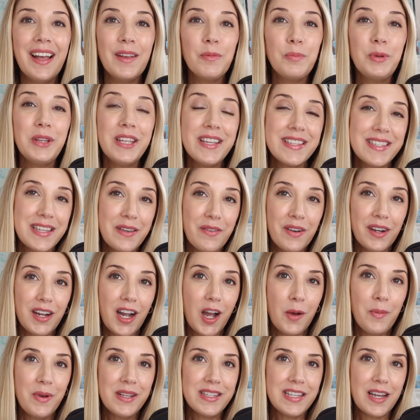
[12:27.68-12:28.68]
Please leave a
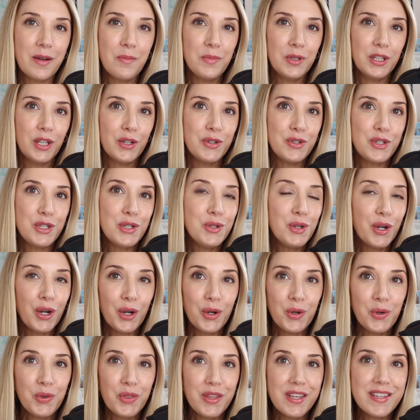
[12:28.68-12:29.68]
comment down below. Do you
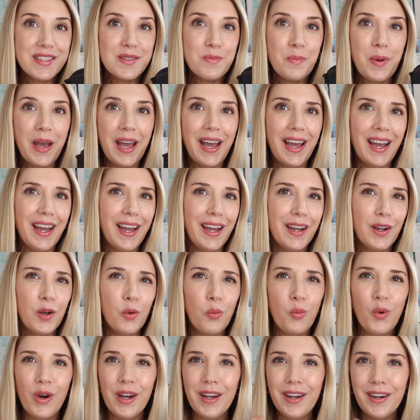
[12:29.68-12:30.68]
own this bag?
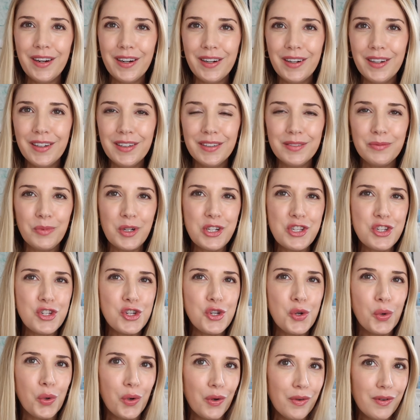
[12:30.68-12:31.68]
What's
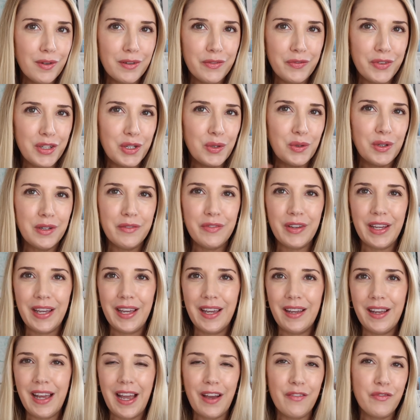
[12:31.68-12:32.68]
your review of
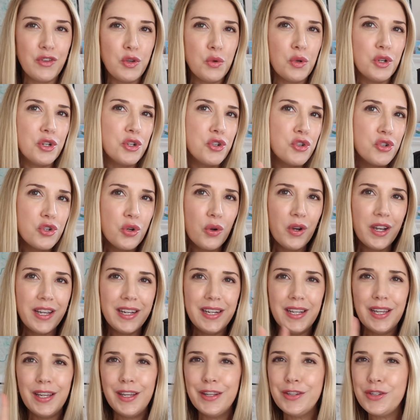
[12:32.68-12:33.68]
it? Have you
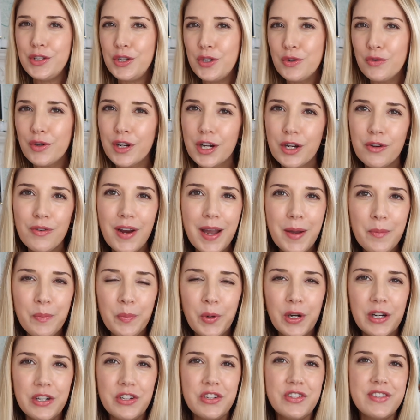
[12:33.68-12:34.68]
enjoyed it? Do you regret
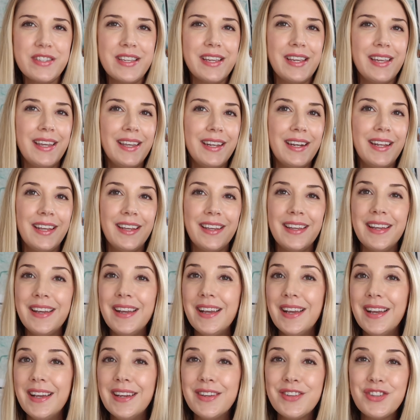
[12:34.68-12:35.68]
purchasing in it?
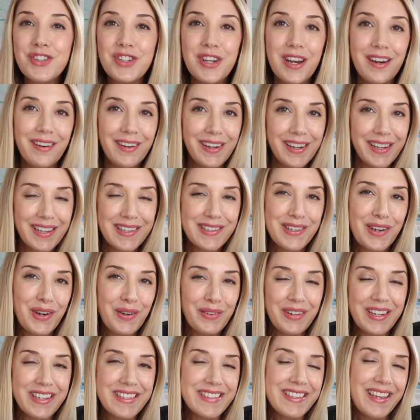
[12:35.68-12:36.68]
Sharing is
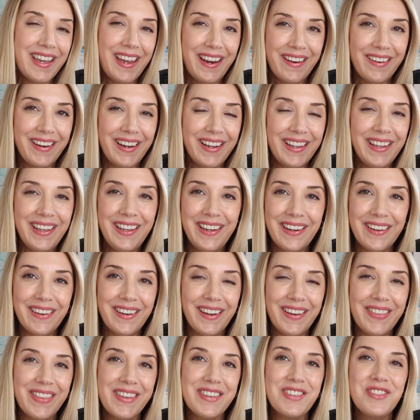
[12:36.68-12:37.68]
always caring here
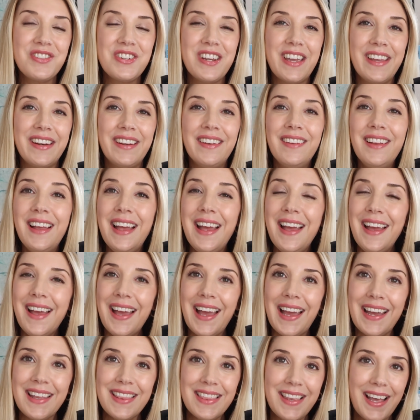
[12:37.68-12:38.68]
on this channel.
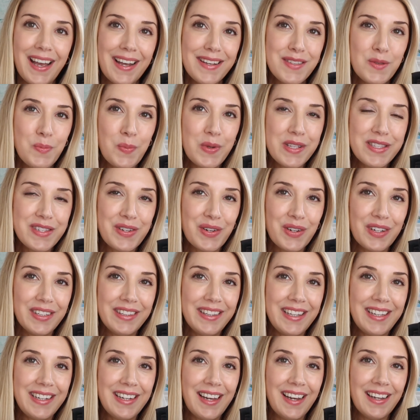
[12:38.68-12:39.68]
And last but
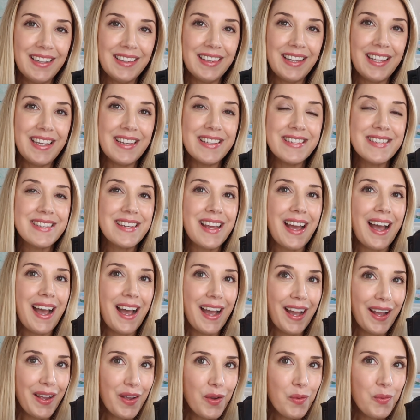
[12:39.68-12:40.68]
certainly not least,
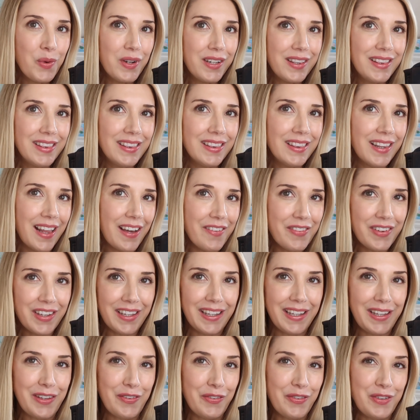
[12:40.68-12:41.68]
I would love
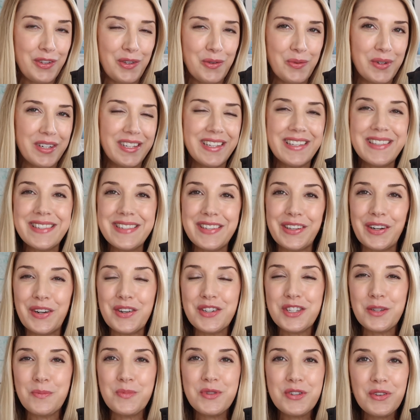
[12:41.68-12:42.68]
it if you would
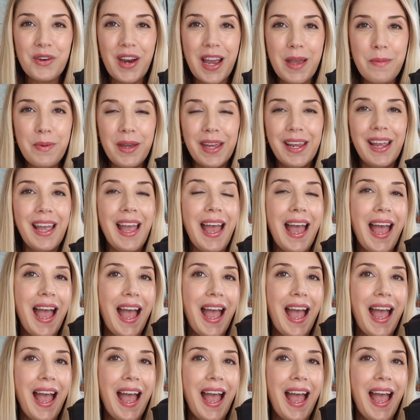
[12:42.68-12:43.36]
consider subscribing.